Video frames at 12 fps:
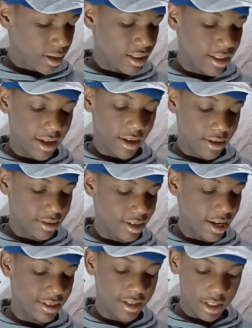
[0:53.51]

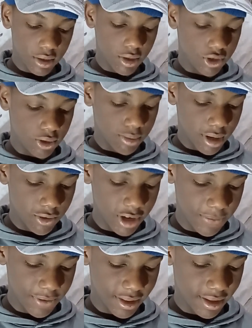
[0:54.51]
dioxide CO2
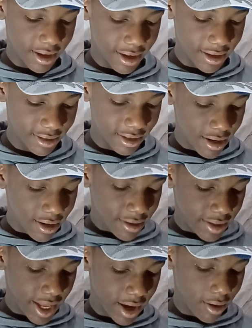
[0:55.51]
equivalents,
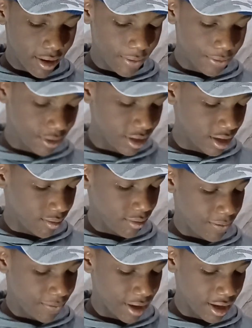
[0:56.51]
they are often
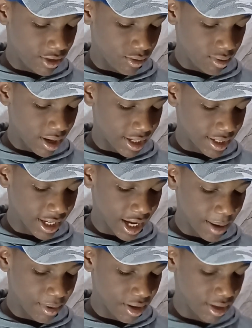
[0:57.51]
referred to as
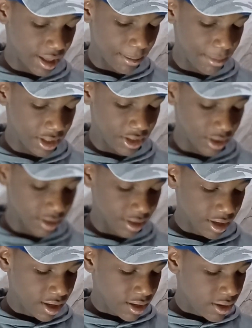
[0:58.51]
carbon emissions.
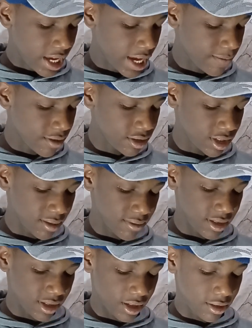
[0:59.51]
Even
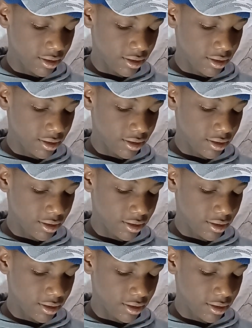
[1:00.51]
during the